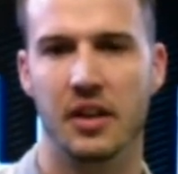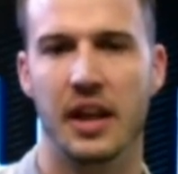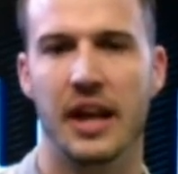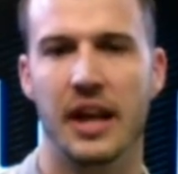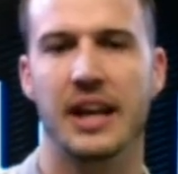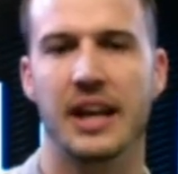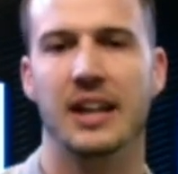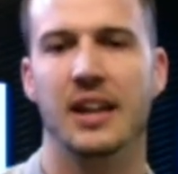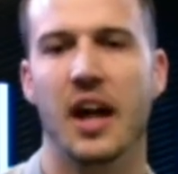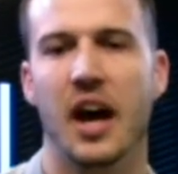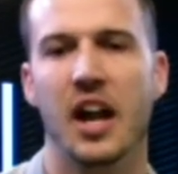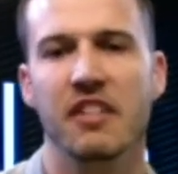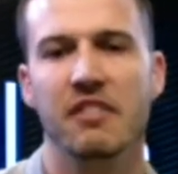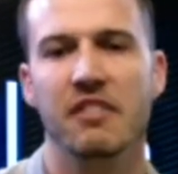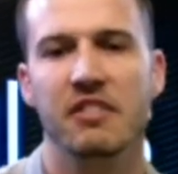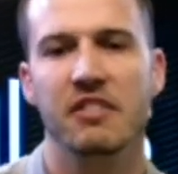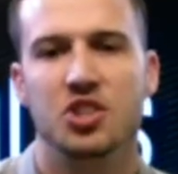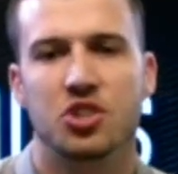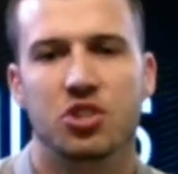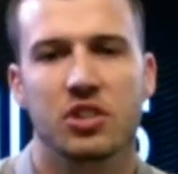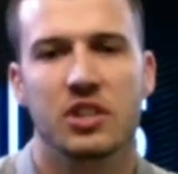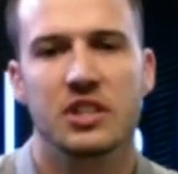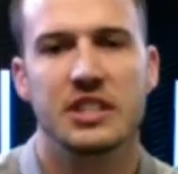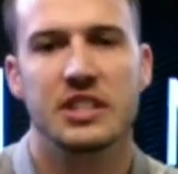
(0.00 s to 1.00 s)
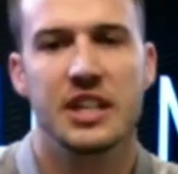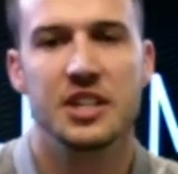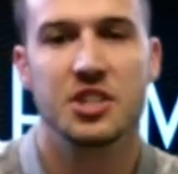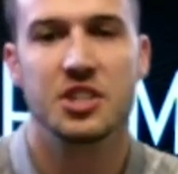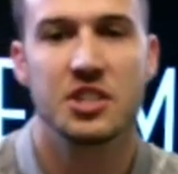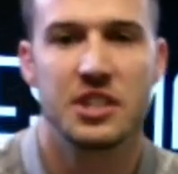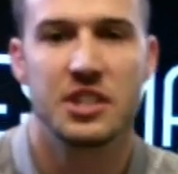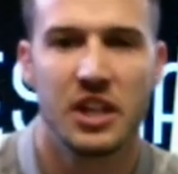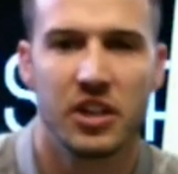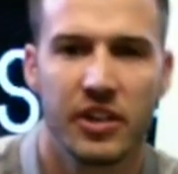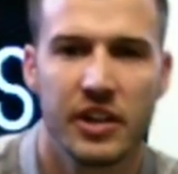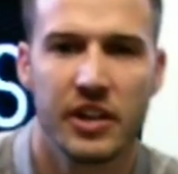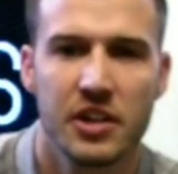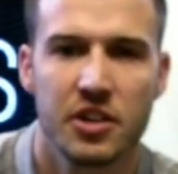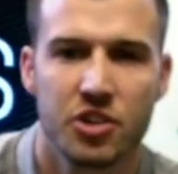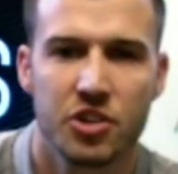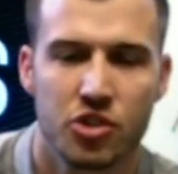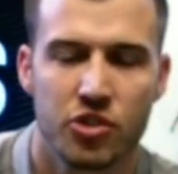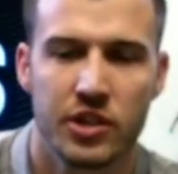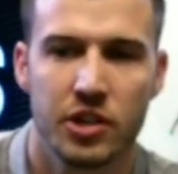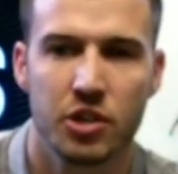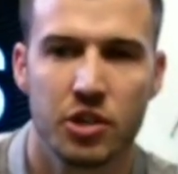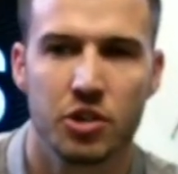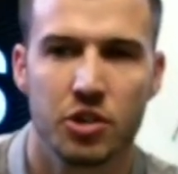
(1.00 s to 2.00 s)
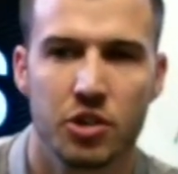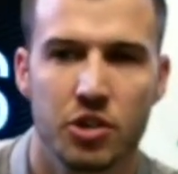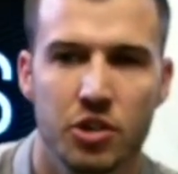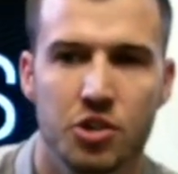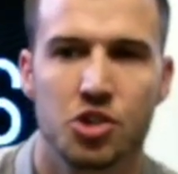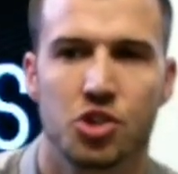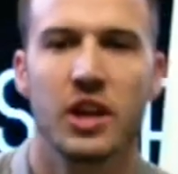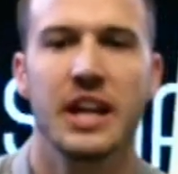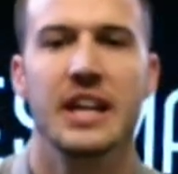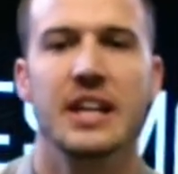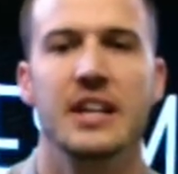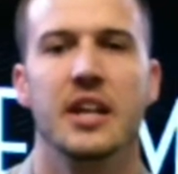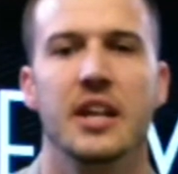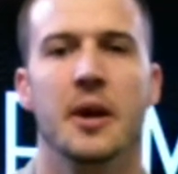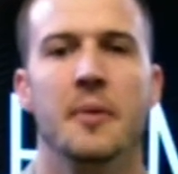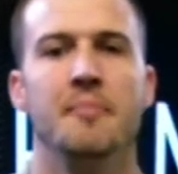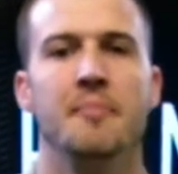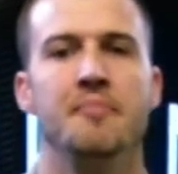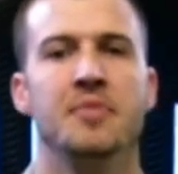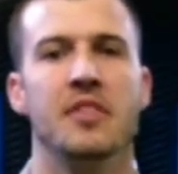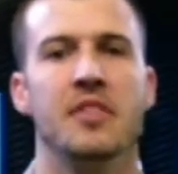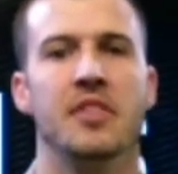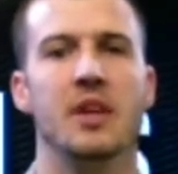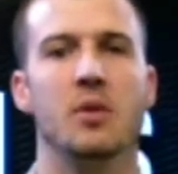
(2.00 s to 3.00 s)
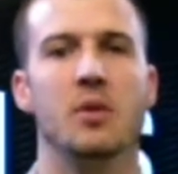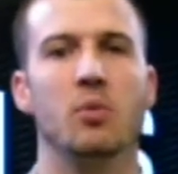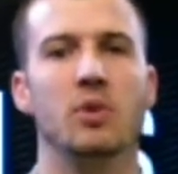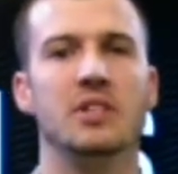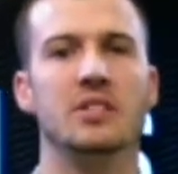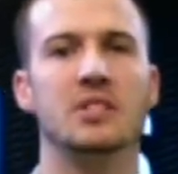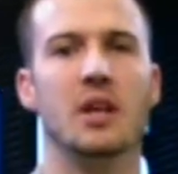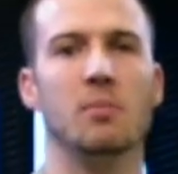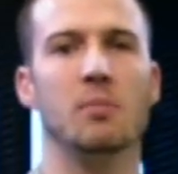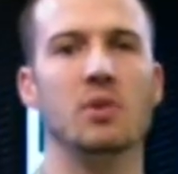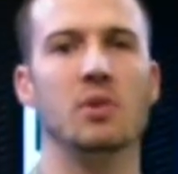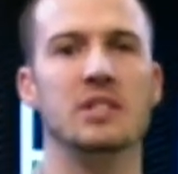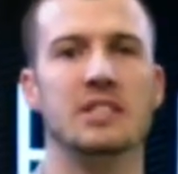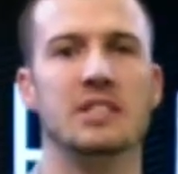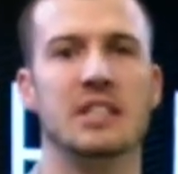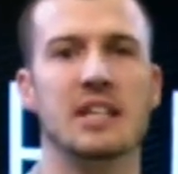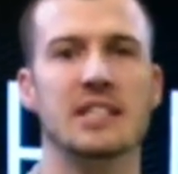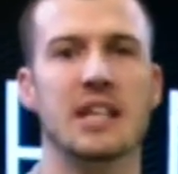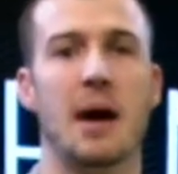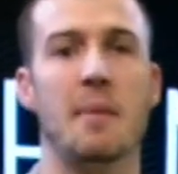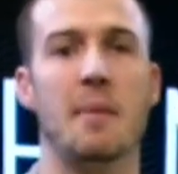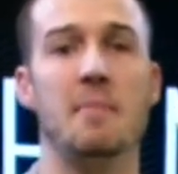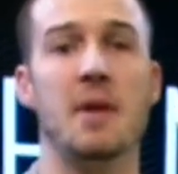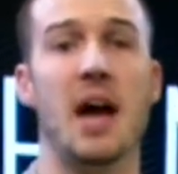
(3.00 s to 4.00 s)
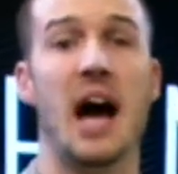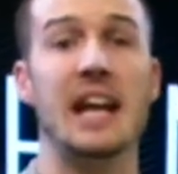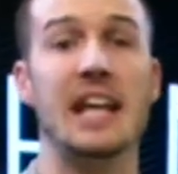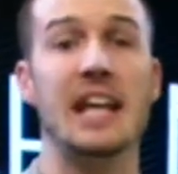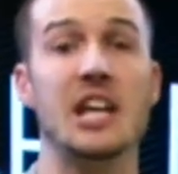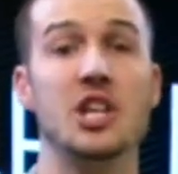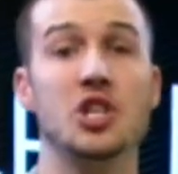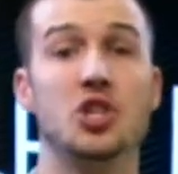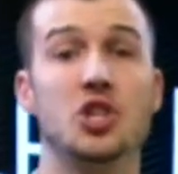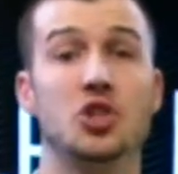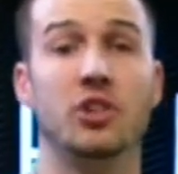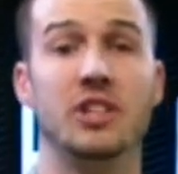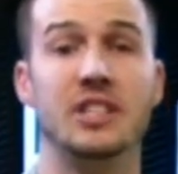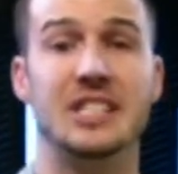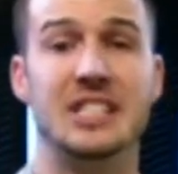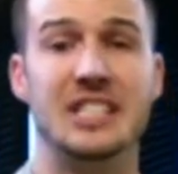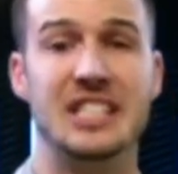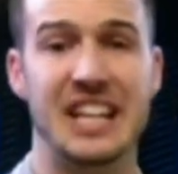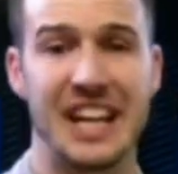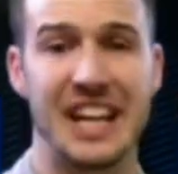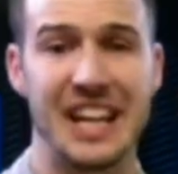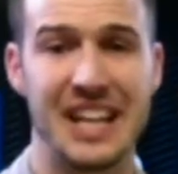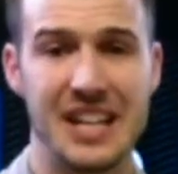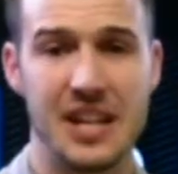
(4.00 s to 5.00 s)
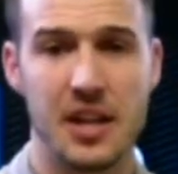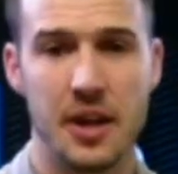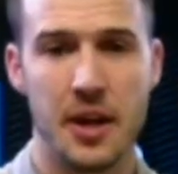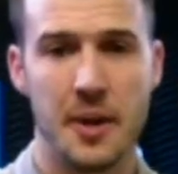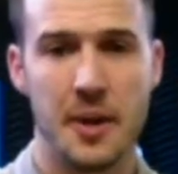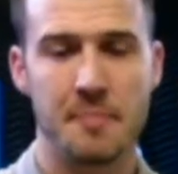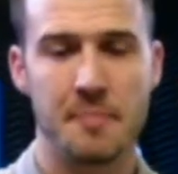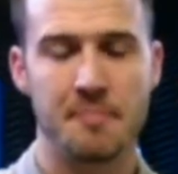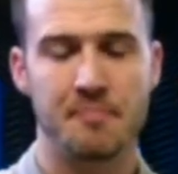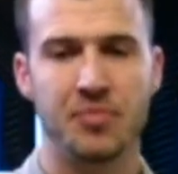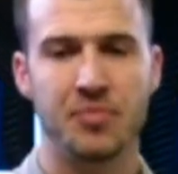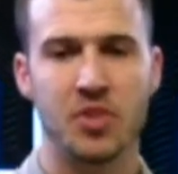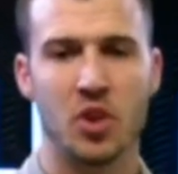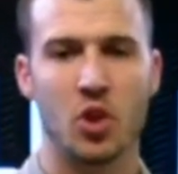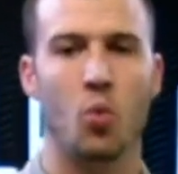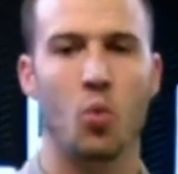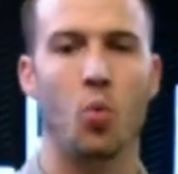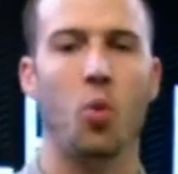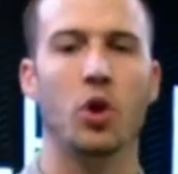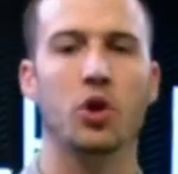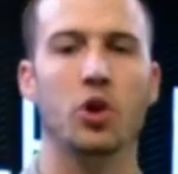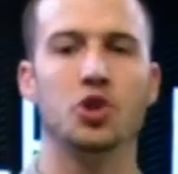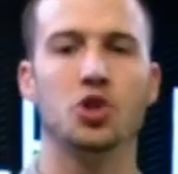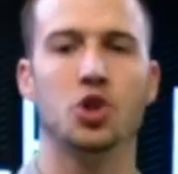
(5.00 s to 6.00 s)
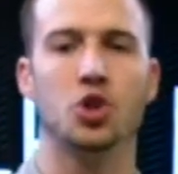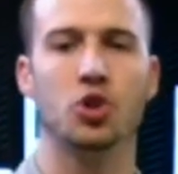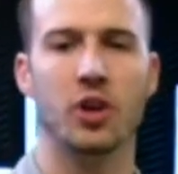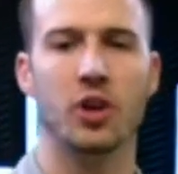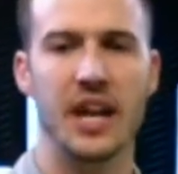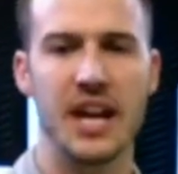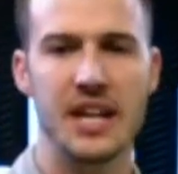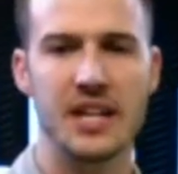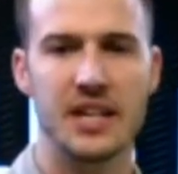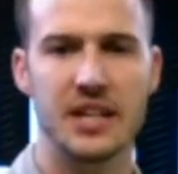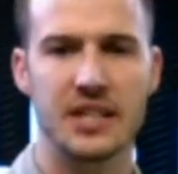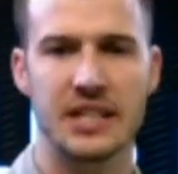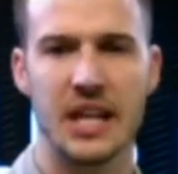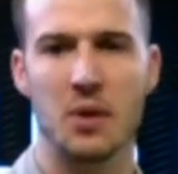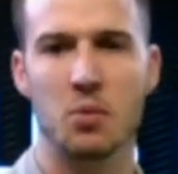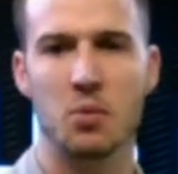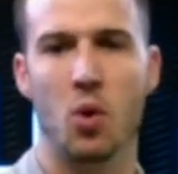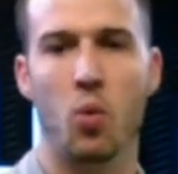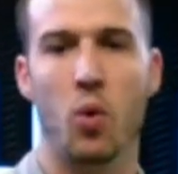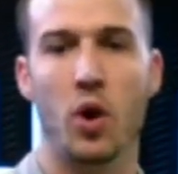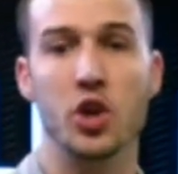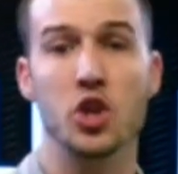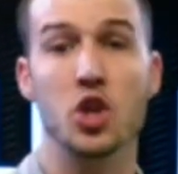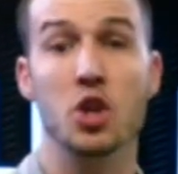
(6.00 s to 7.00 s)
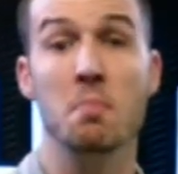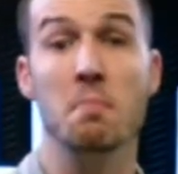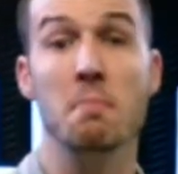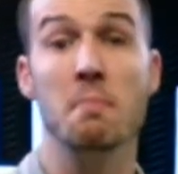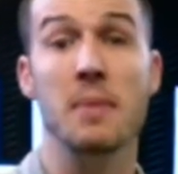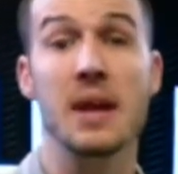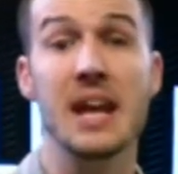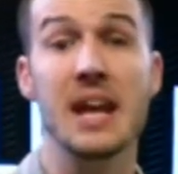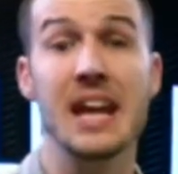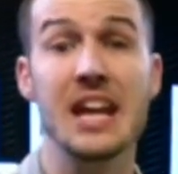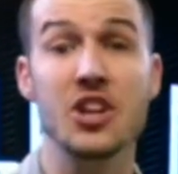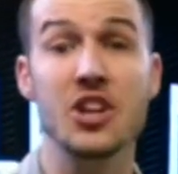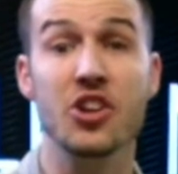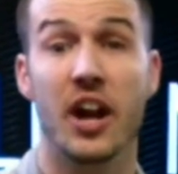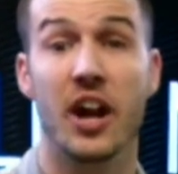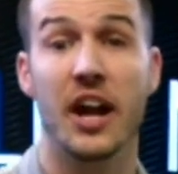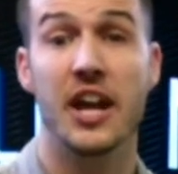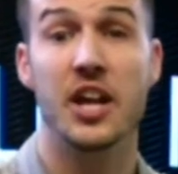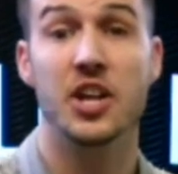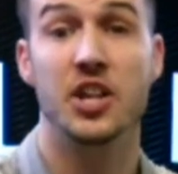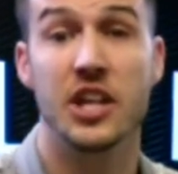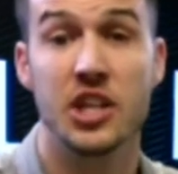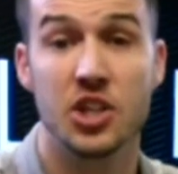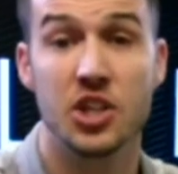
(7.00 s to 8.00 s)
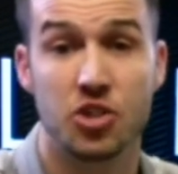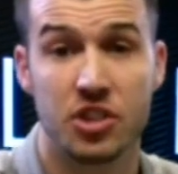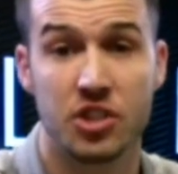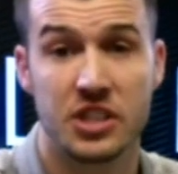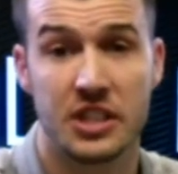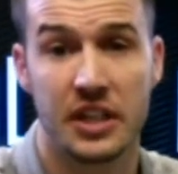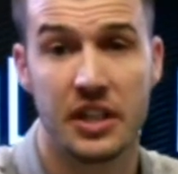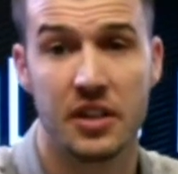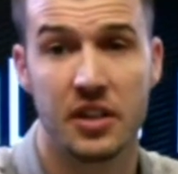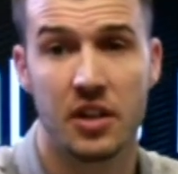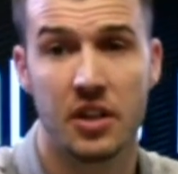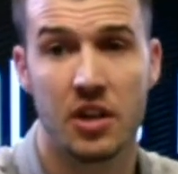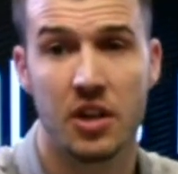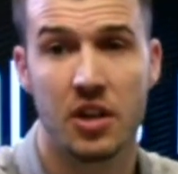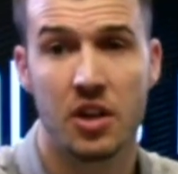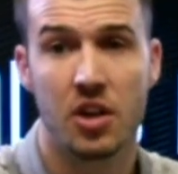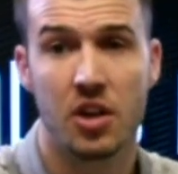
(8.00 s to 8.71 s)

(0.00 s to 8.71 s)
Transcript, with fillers: Like a lot of insurance agents in our industry are trained that when someone says, I'm not interested, we're trained to say, well, what do you mean you're interested?